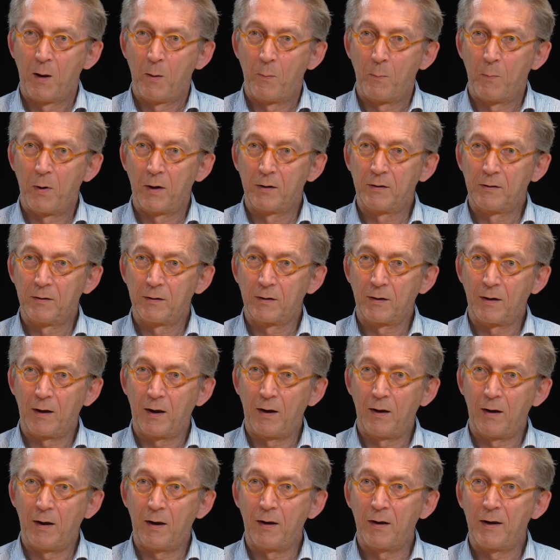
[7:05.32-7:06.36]
but
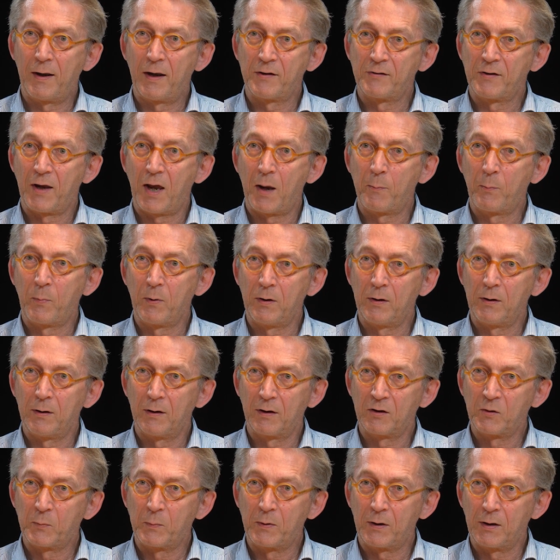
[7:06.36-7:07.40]
a less happy
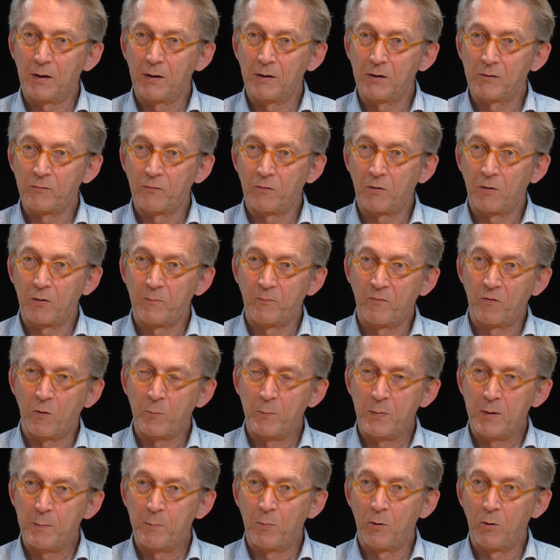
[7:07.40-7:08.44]
experience for
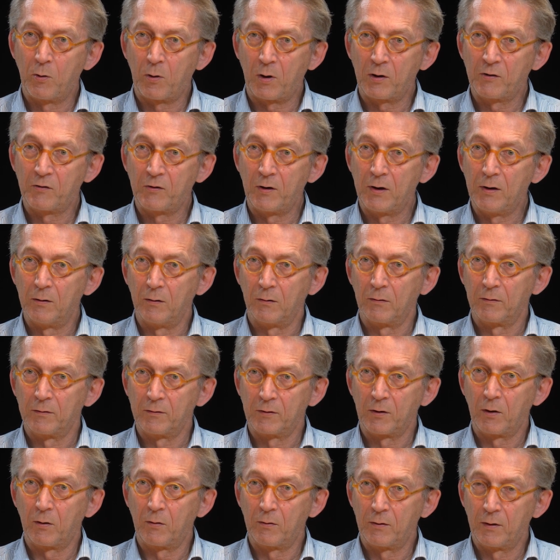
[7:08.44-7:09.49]
people who are single.
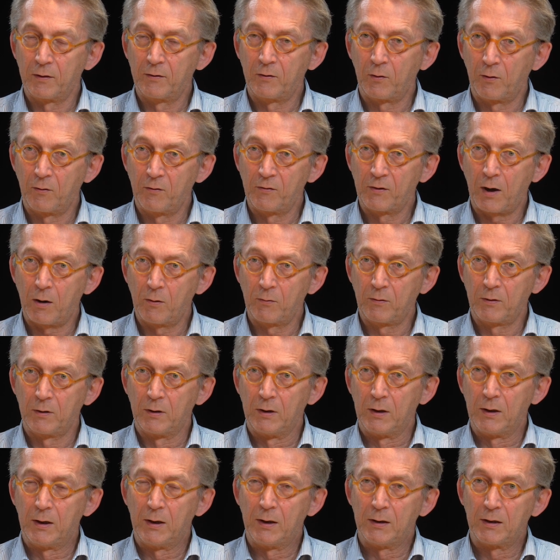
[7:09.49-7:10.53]
So it turns out
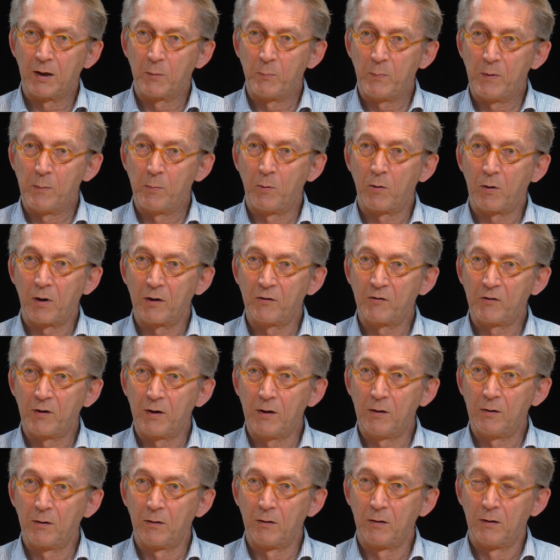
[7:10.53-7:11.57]
that people who are
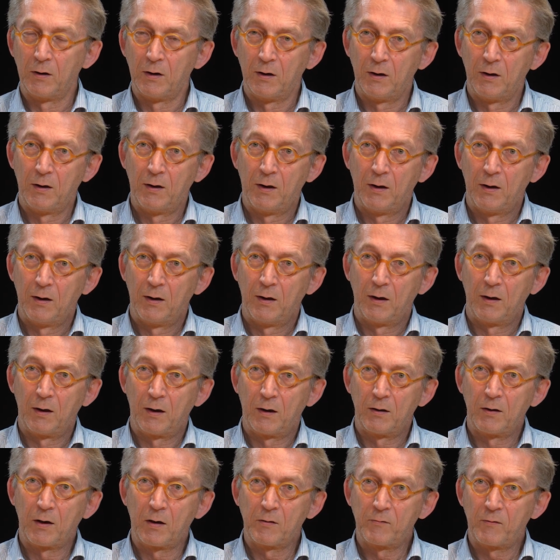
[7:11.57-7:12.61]
single
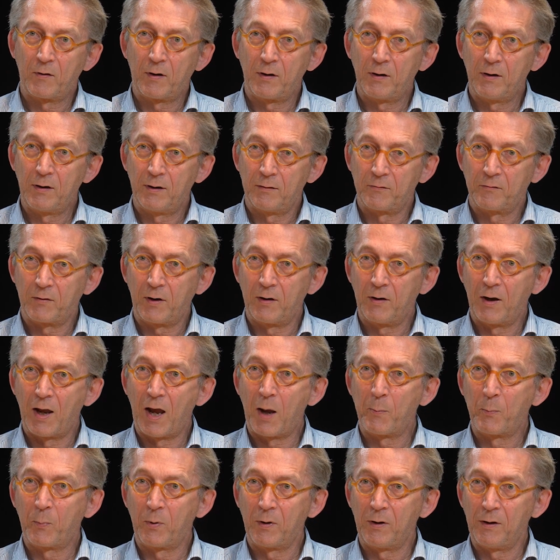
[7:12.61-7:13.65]
are not very
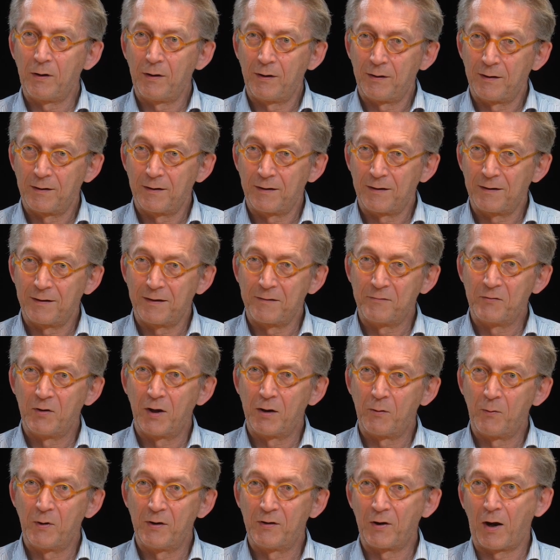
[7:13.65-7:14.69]
happy if
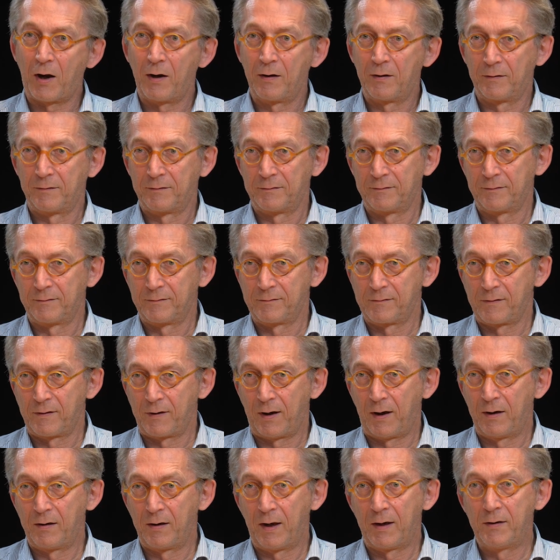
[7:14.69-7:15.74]
they retire.
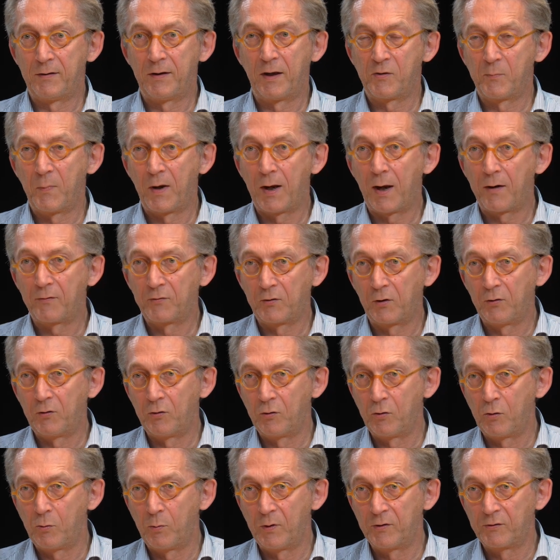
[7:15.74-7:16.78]
And this may have to
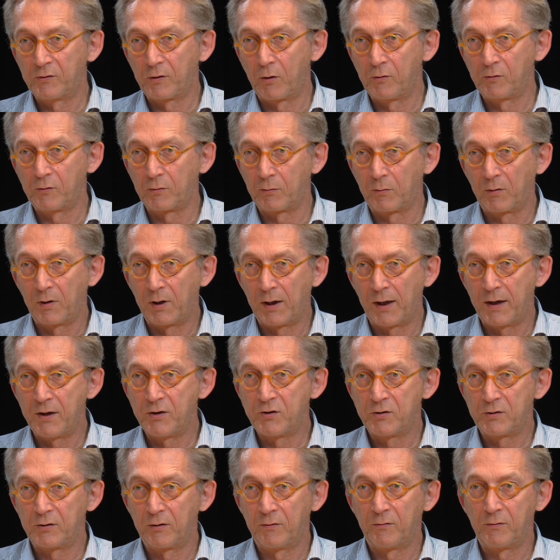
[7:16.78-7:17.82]
do with social
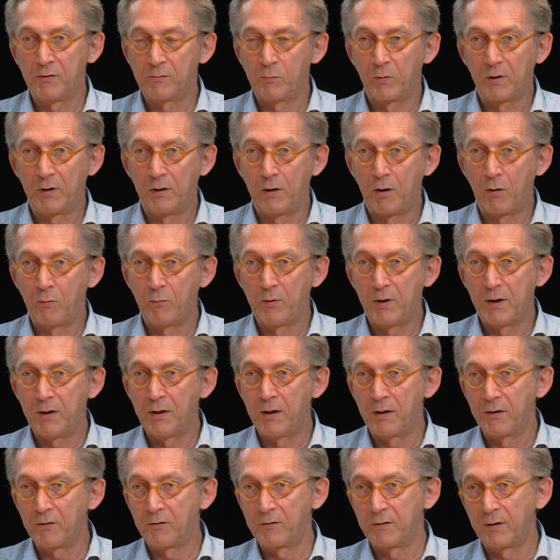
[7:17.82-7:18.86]
relations, with
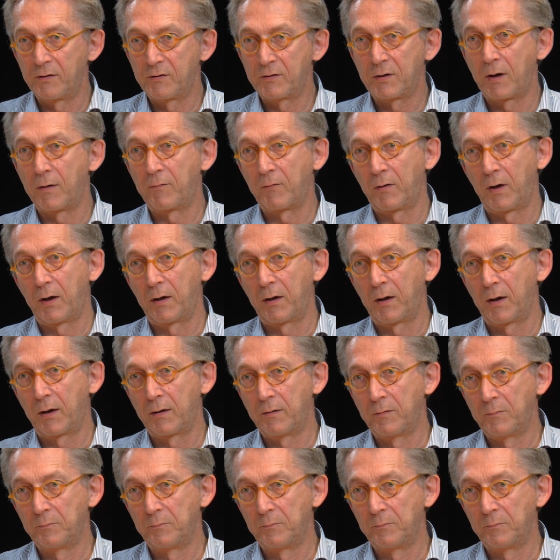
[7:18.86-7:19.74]
loneliness and stuff like that.